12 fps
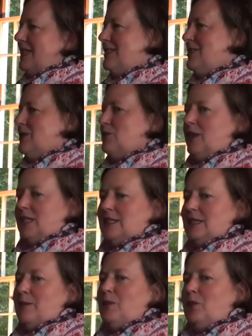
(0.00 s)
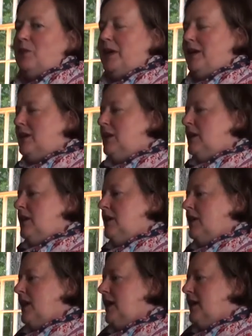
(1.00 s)
That's just one example, but.
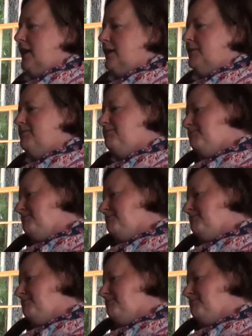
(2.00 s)
Um,